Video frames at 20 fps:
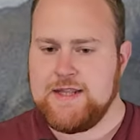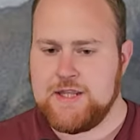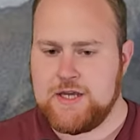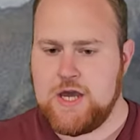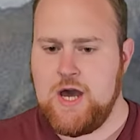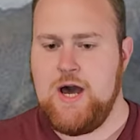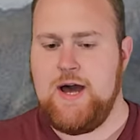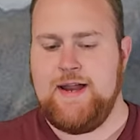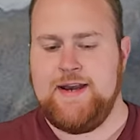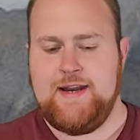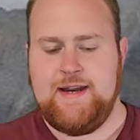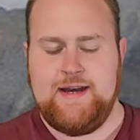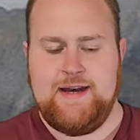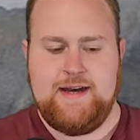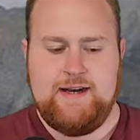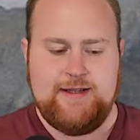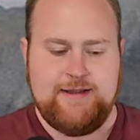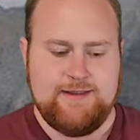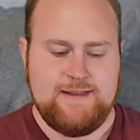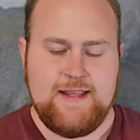the continent
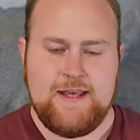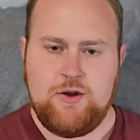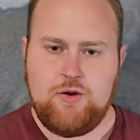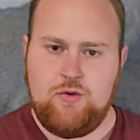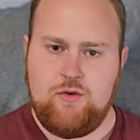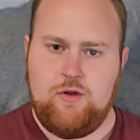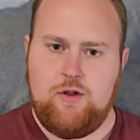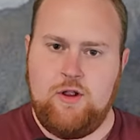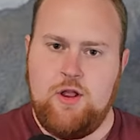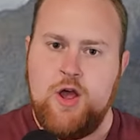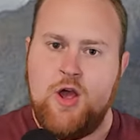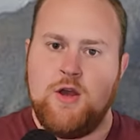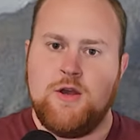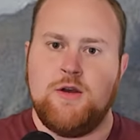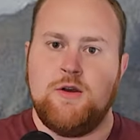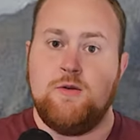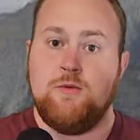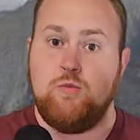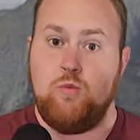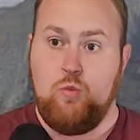in a literal
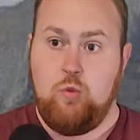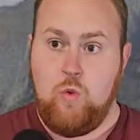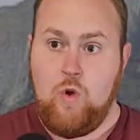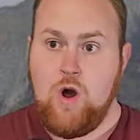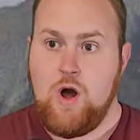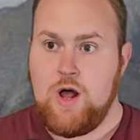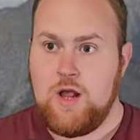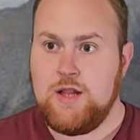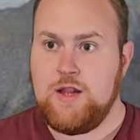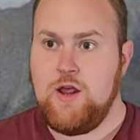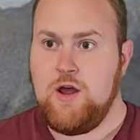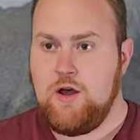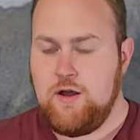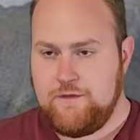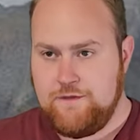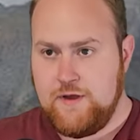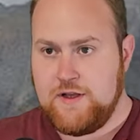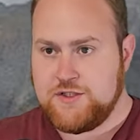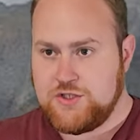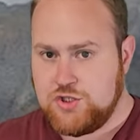wall
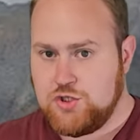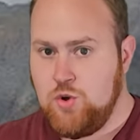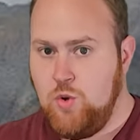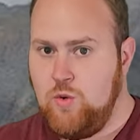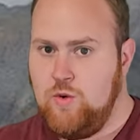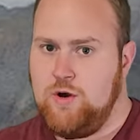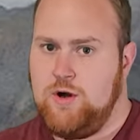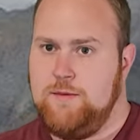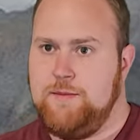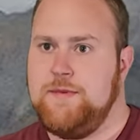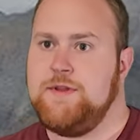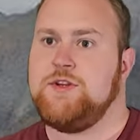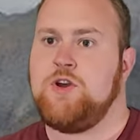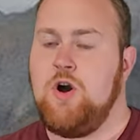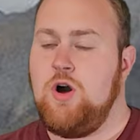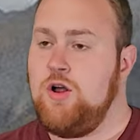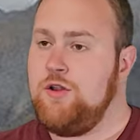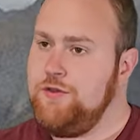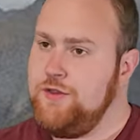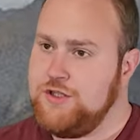of a storm
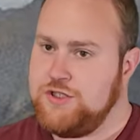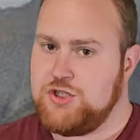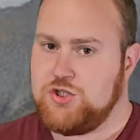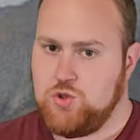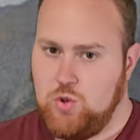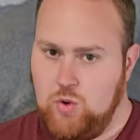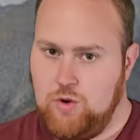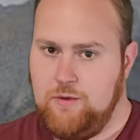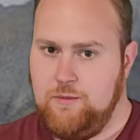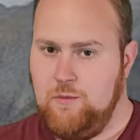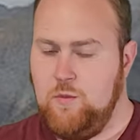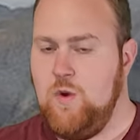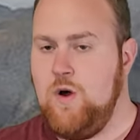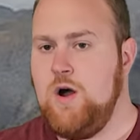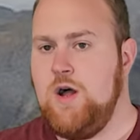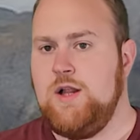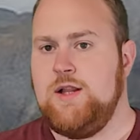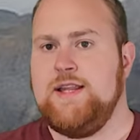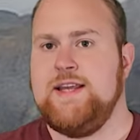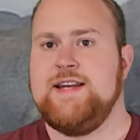called the Storm
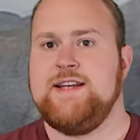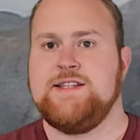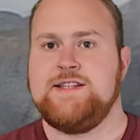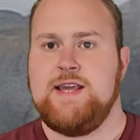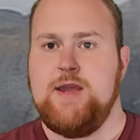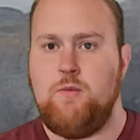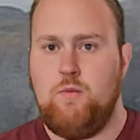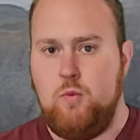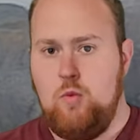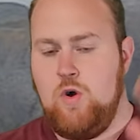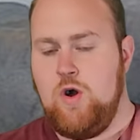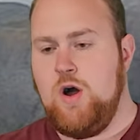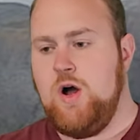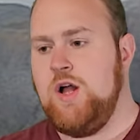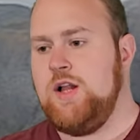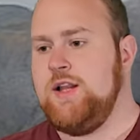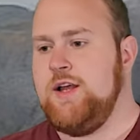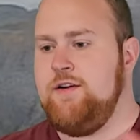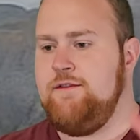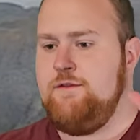Wall. It is a
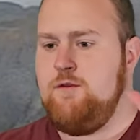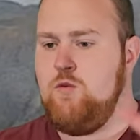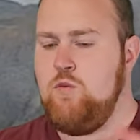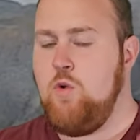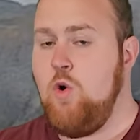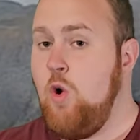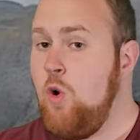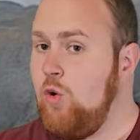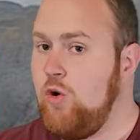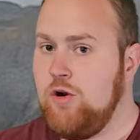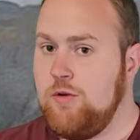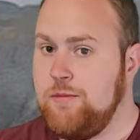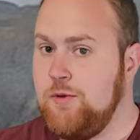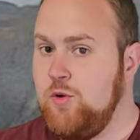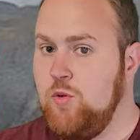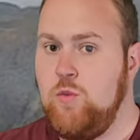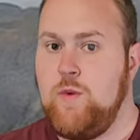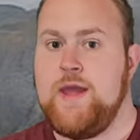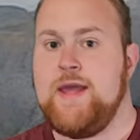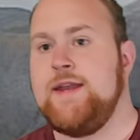wall of
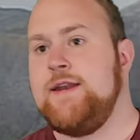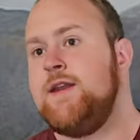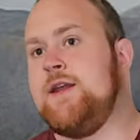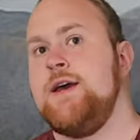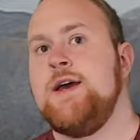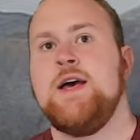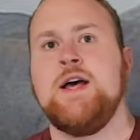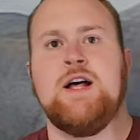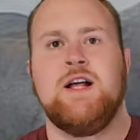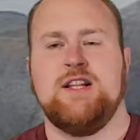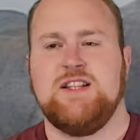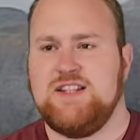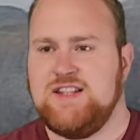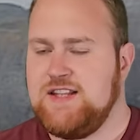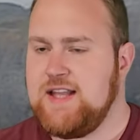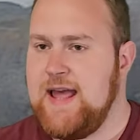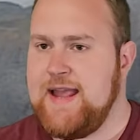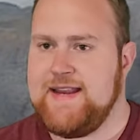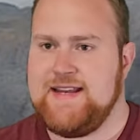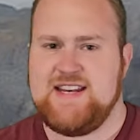horrible wind,
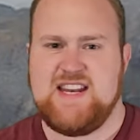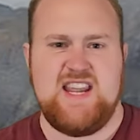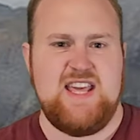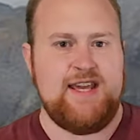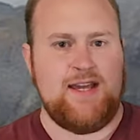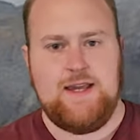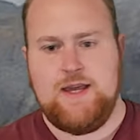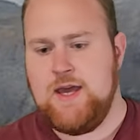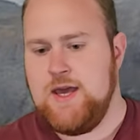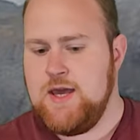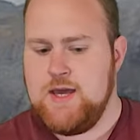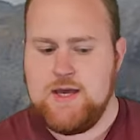lightning,